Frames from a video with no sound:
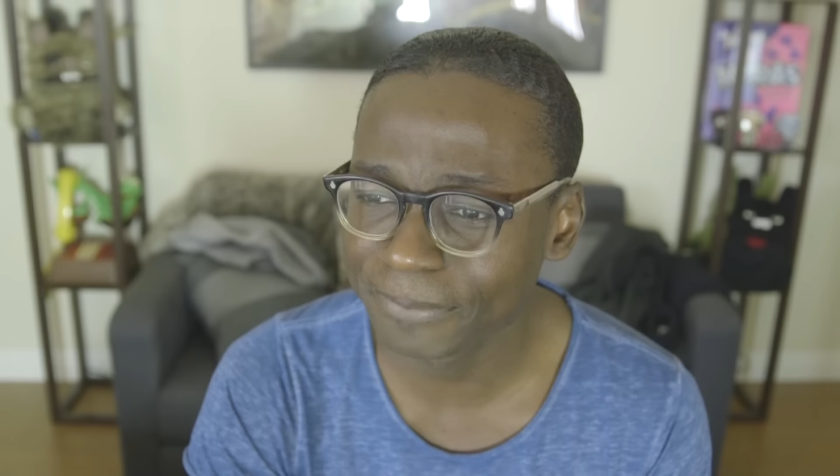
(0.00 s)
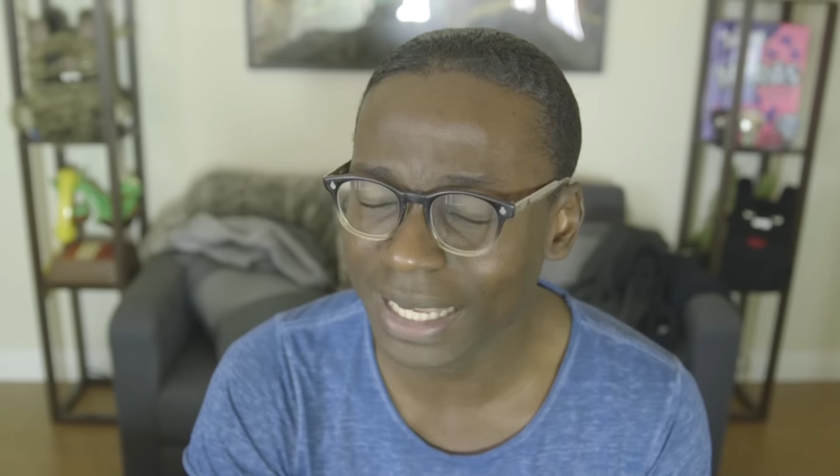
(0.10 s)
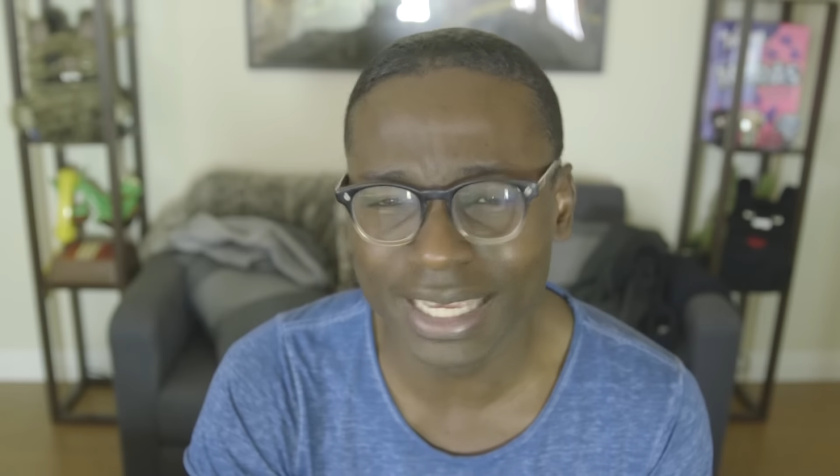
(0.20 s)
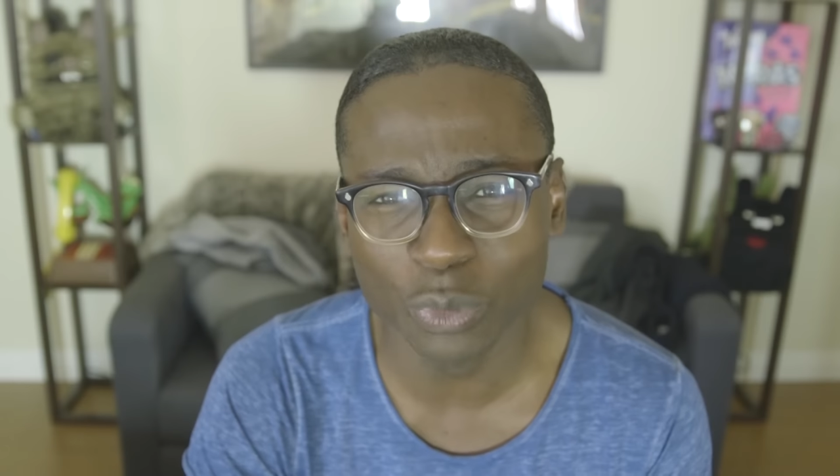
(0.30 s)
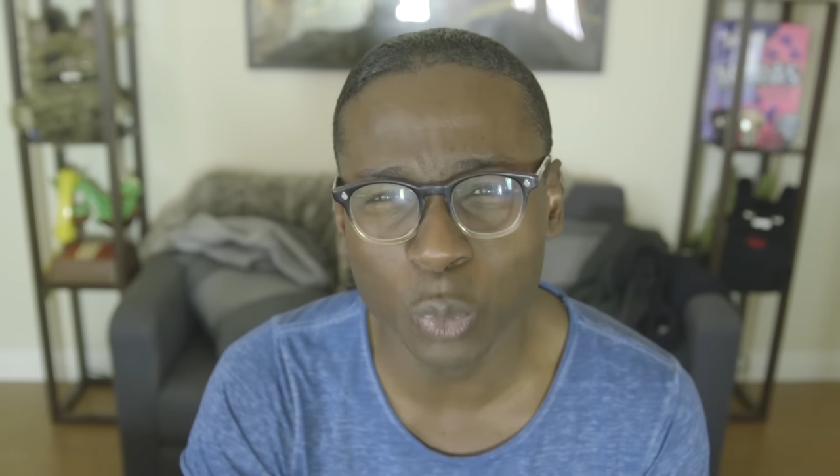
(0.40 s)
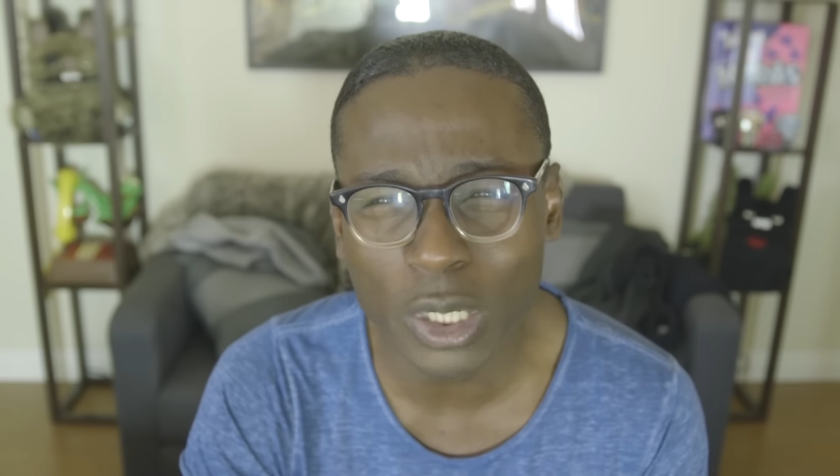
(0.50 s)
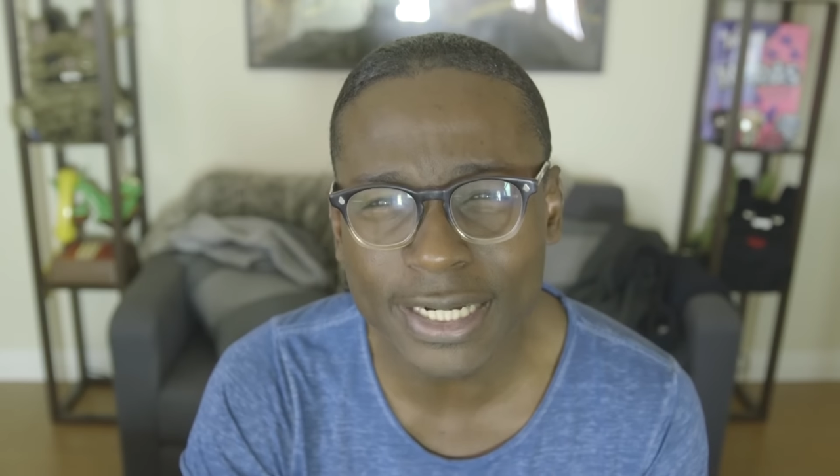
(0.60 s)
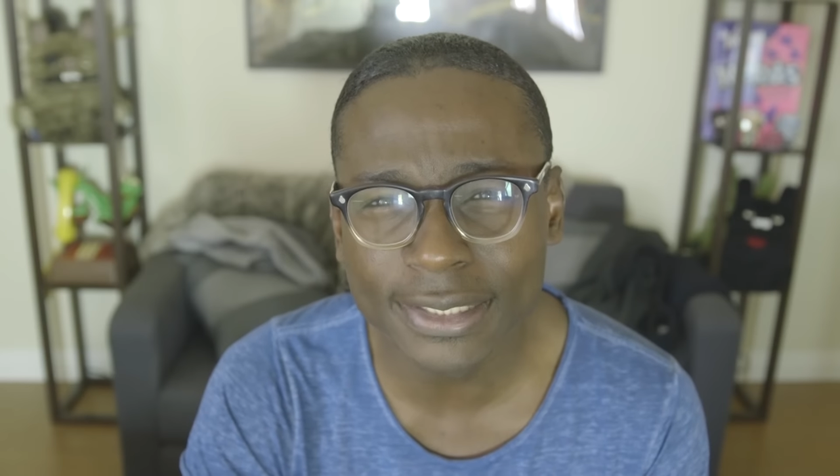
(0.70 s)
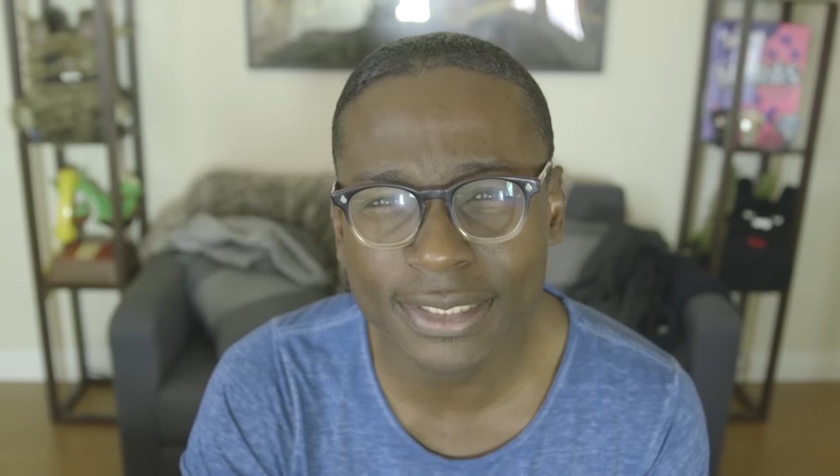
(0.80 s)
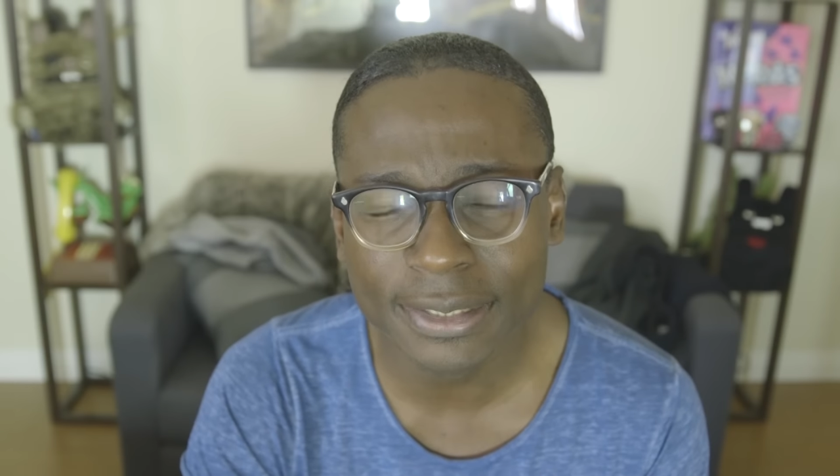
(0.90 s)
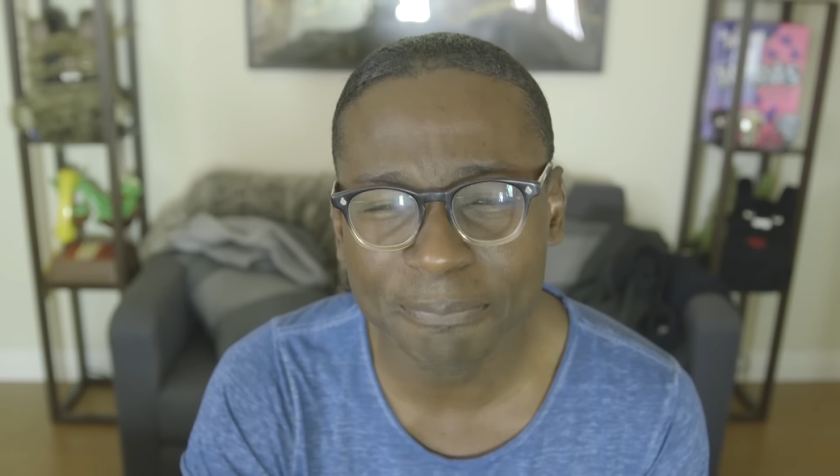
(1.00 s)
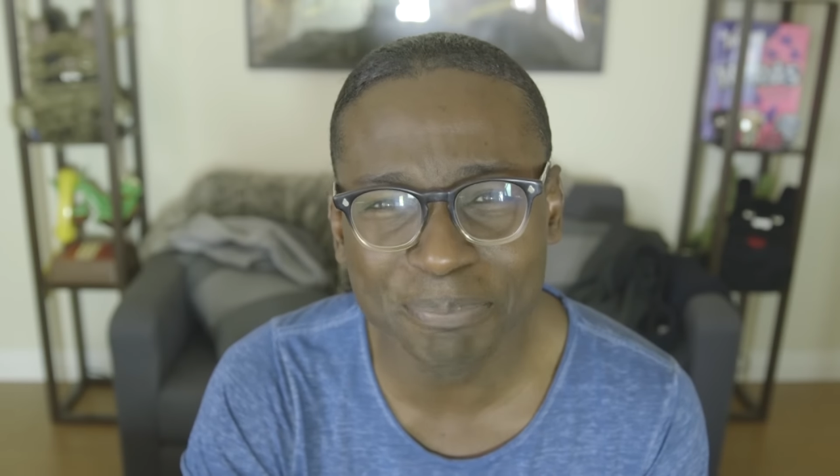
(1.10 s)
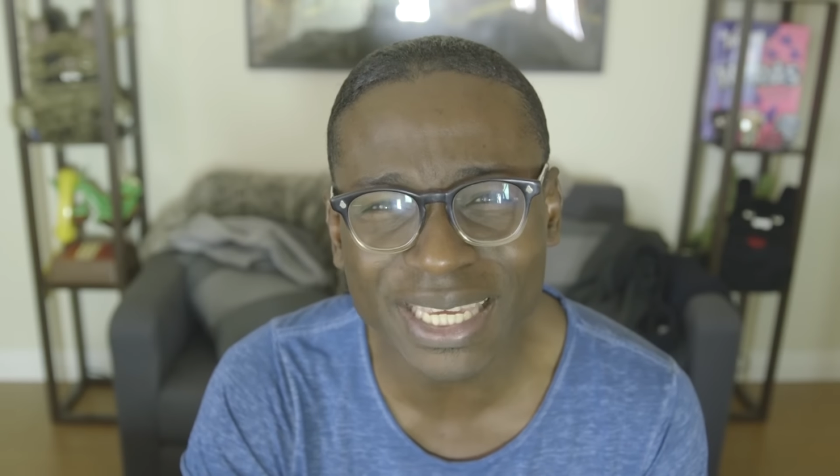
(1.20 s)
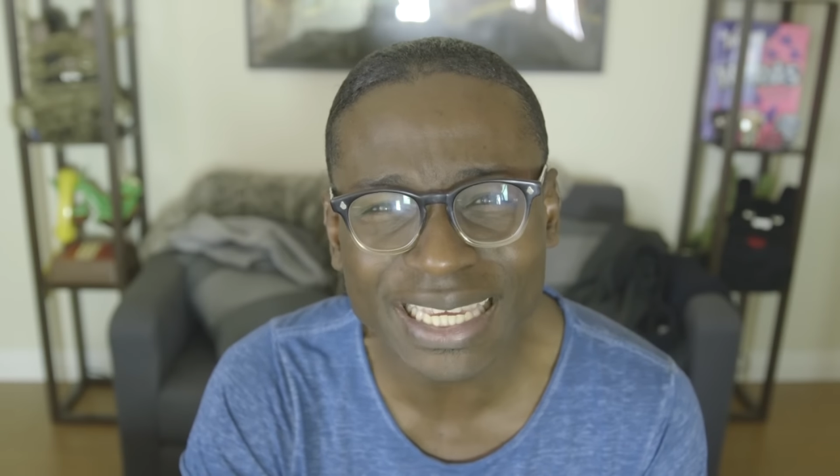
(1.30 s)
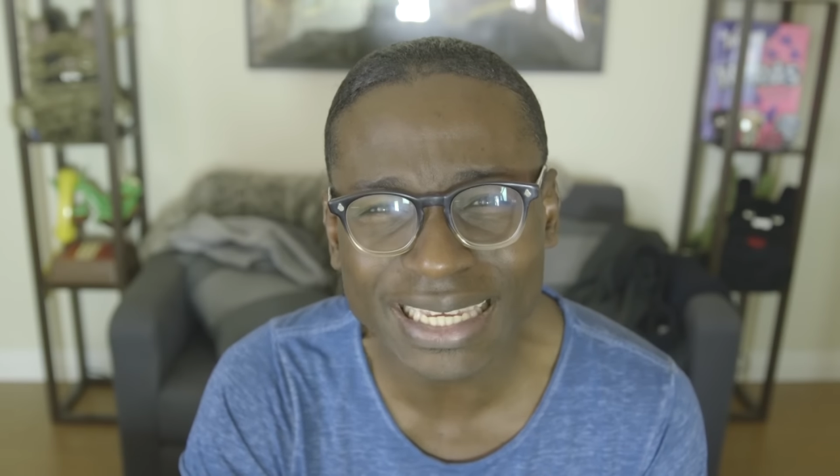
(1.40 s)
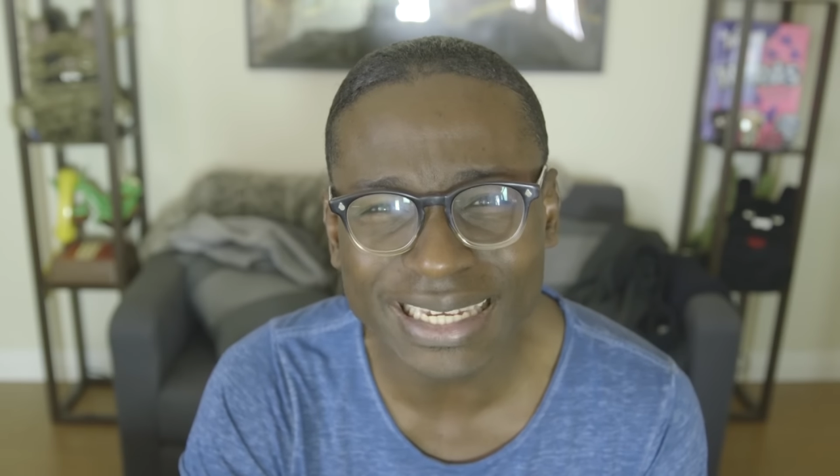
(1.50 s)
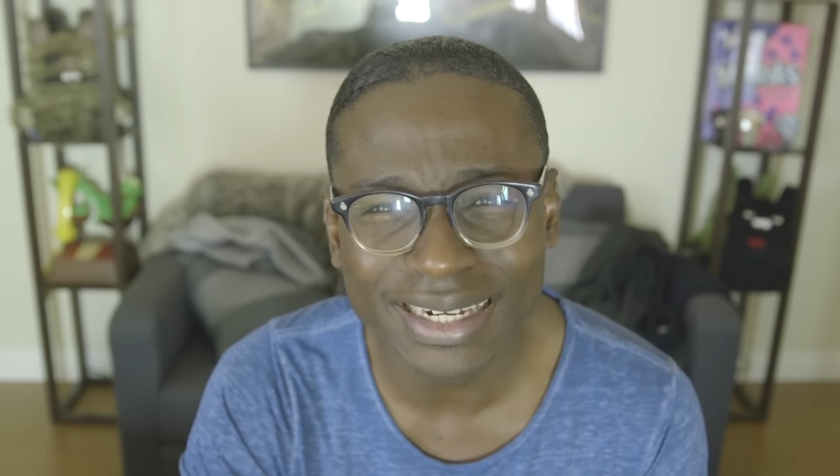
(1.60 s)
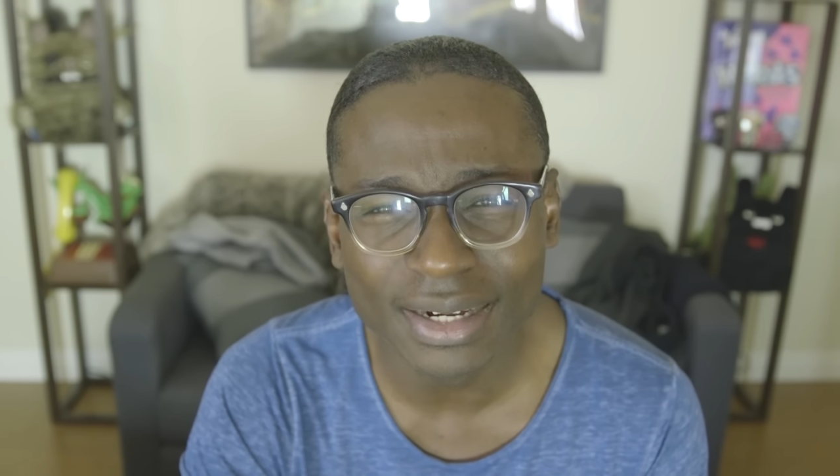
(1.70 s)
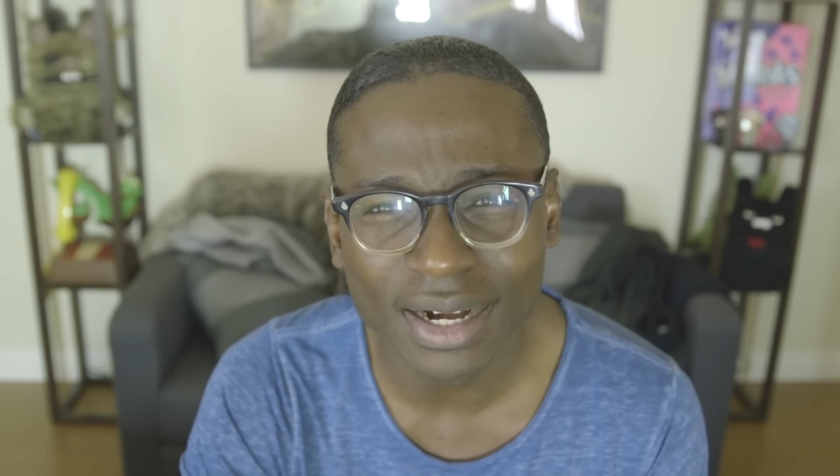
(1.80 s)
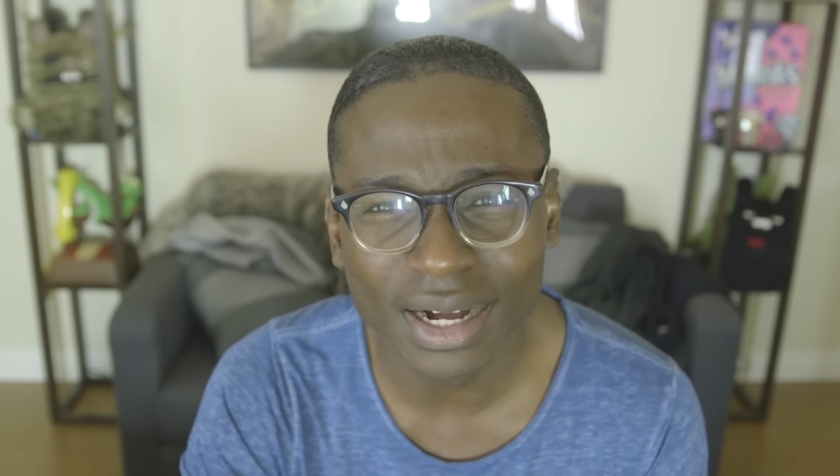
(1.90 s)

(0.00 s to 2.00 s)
like it wouldn't be